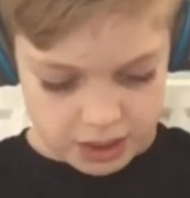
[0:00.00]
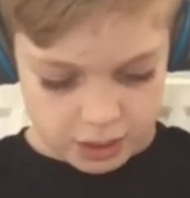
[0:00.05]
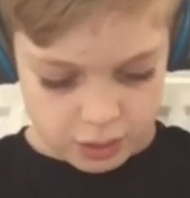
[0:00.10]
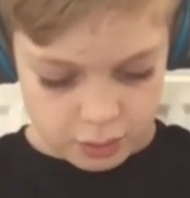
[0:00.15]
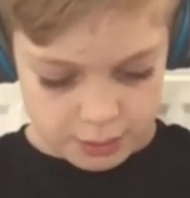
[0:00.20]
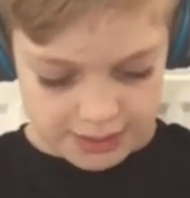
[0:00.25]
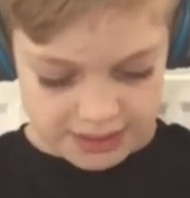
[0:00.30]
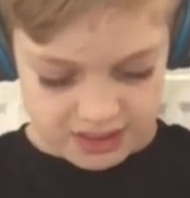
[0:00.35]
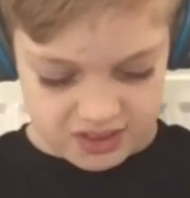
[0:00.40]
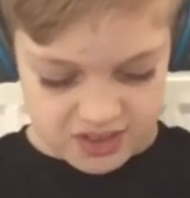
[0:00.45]

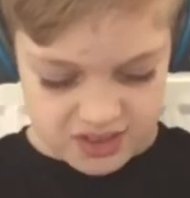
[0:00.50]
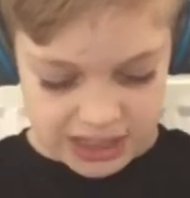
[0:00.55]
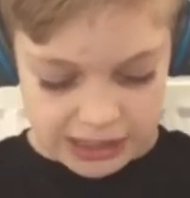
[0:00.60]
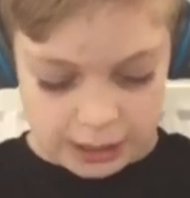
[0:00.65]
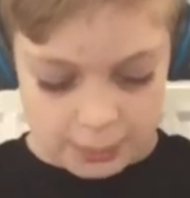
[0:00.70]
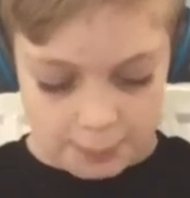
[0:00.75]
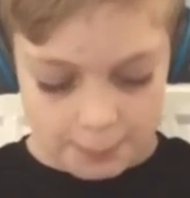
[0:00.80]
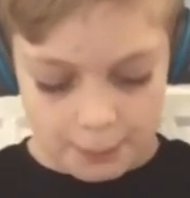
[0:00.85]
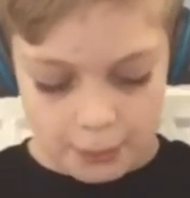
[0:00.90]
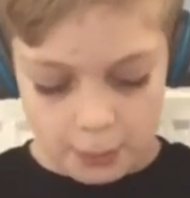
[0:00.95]
Well, we can sell
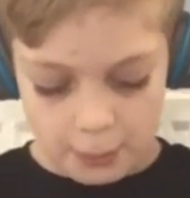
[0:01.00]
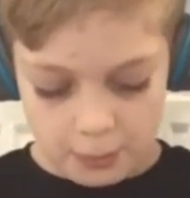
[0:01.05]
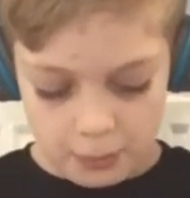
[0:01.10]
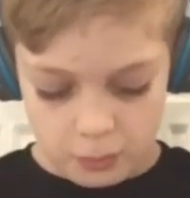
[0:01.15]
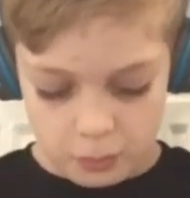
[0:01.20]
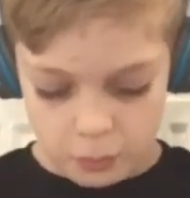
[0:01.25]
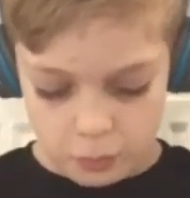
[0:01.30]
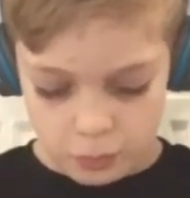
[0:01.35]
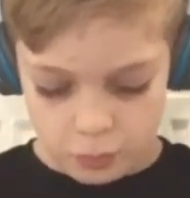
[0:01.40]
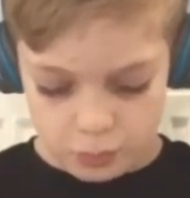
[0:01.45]
our
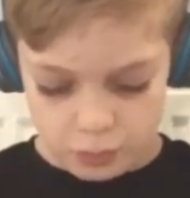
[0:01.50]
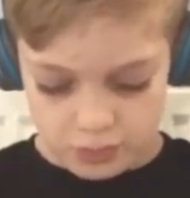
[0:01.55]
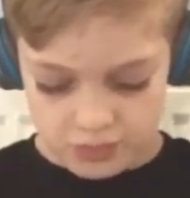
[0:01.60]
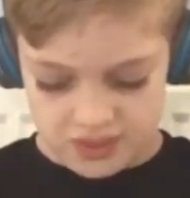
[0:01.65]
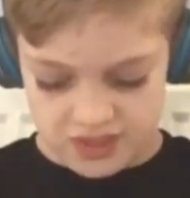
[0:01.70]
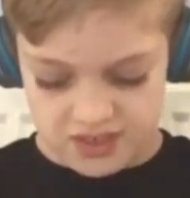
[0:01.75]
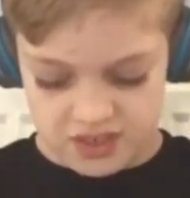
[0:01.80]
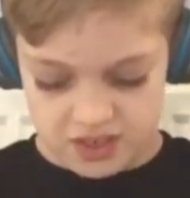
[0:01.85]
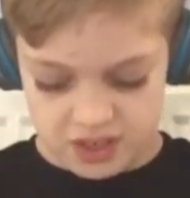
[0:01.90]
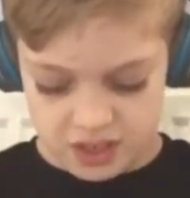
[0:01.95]

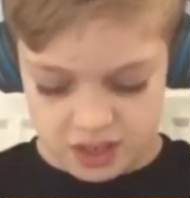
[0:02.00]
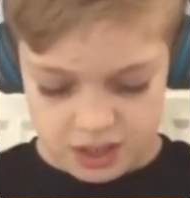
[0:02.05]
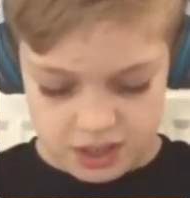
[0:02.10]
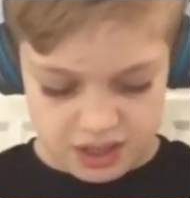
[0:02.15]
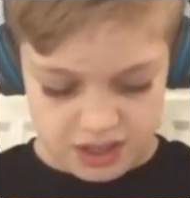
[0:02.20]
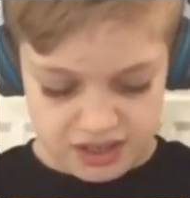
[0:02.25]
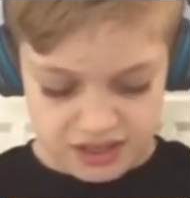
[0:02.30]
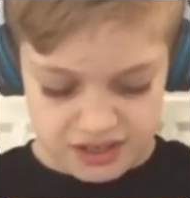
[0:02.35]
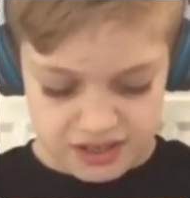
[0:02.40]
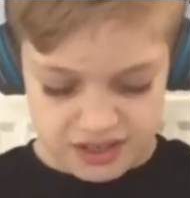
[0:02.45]
bubbles.
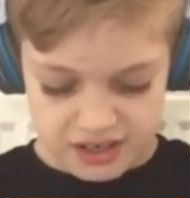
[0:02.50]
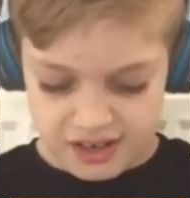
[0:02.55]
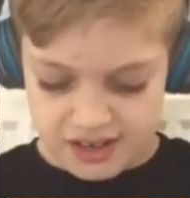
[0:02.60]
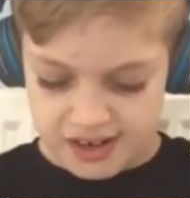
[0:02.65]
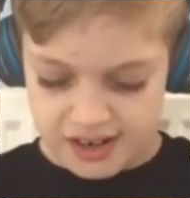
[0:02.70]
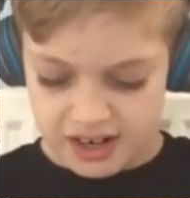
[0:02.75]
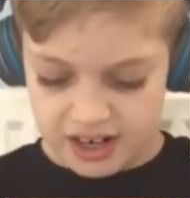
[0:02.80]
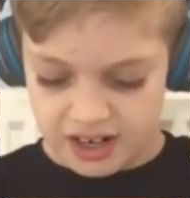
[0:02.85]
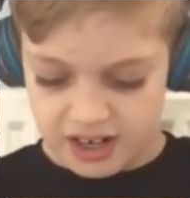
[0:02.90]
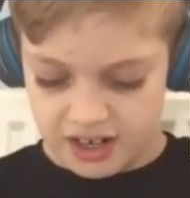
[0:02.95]

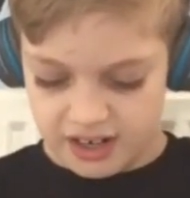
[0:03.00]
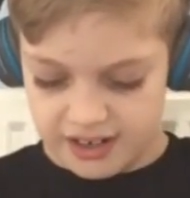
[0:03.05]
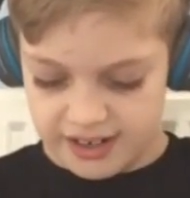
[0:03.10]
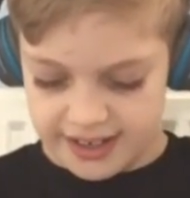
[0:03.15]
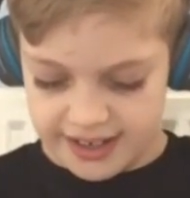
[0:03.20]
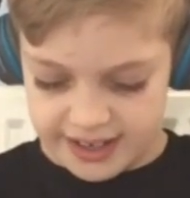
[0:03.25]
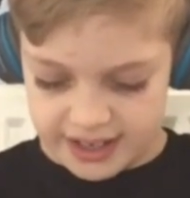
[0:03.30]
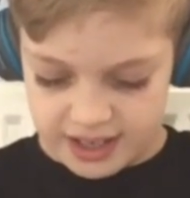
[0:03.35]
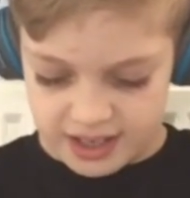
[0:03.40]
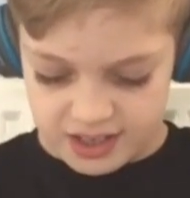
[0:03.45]

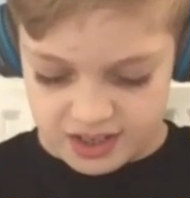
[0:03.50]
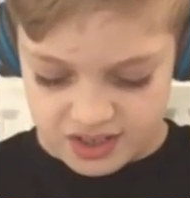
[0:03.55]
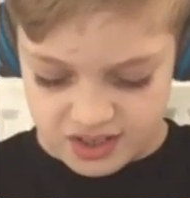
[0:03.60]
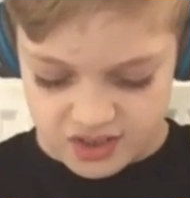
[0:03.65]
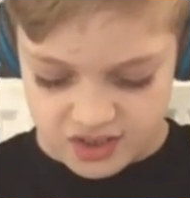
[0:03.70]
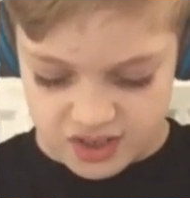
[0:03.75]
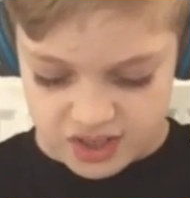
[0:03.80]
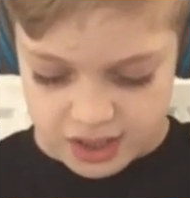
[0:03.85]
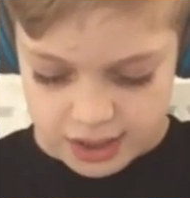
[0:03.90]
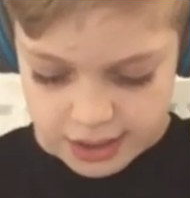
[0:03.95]

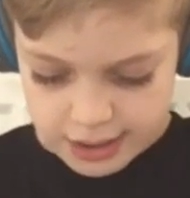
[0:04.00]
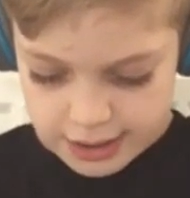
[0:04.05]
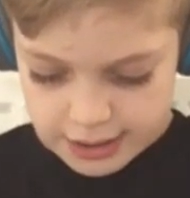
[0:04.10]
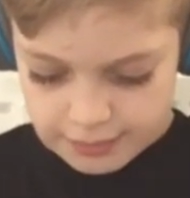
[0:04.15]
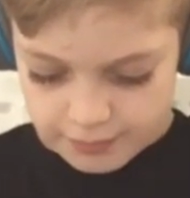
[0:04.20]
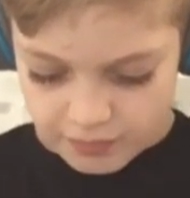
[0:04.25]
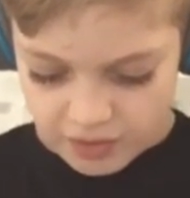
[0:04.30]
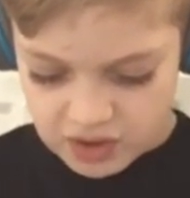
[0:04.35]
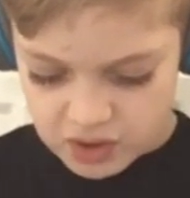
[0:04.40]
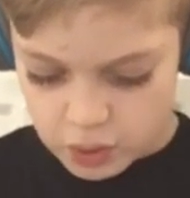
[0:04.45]
Nice.
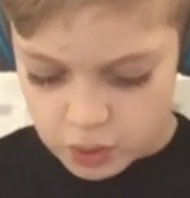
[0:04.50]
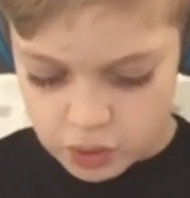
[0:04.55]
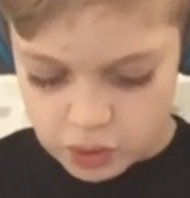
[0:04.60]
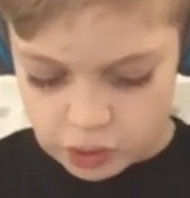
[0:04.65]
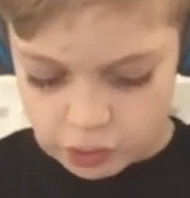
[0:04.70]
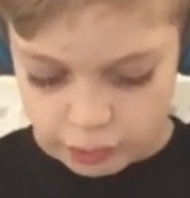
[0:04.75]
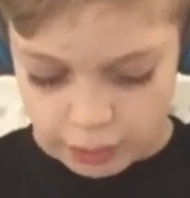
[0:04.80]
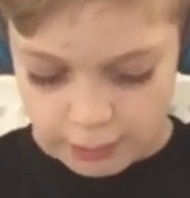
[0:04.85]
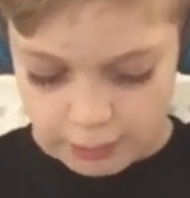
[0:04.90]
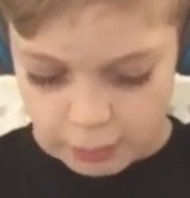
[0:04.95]
There's
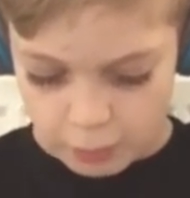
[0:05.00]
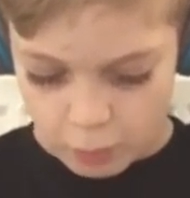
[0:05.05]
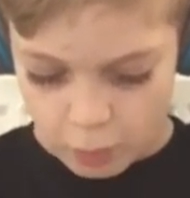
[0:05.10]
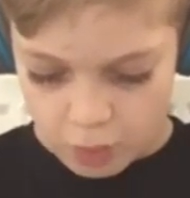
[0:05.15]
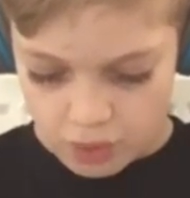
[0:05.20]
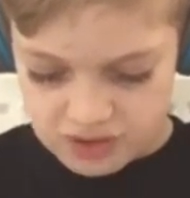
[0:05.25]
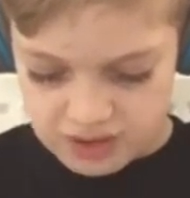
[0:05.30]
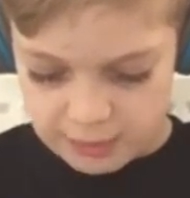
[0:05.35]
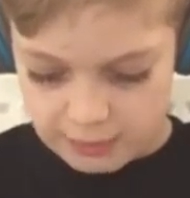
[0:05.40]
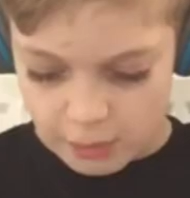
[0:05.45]
also group
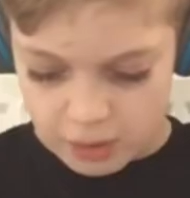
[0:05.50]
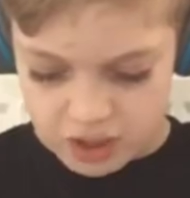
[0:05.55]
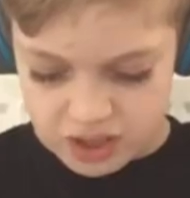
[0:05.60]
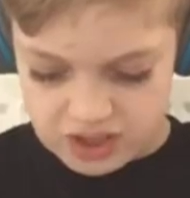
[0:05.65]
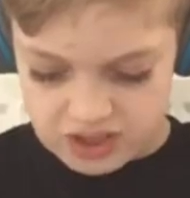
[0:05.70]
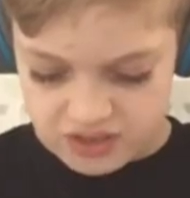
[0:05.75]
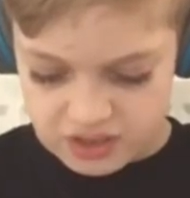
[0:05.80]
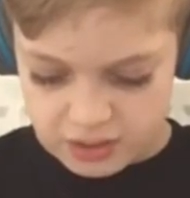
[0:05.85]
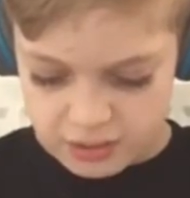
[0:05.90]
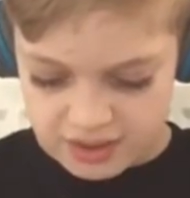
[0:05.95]
rewards. I'm not
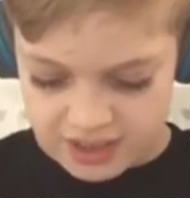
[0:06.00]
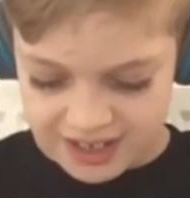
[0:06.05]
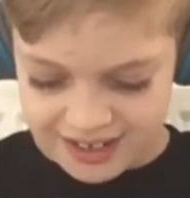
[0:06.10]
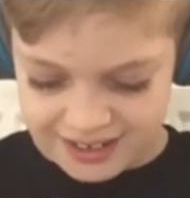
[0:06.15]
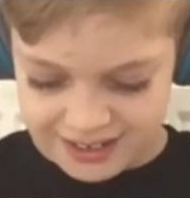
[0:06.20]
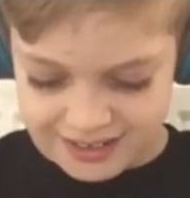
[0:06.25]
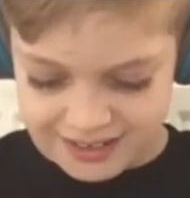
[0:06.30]
going to do that.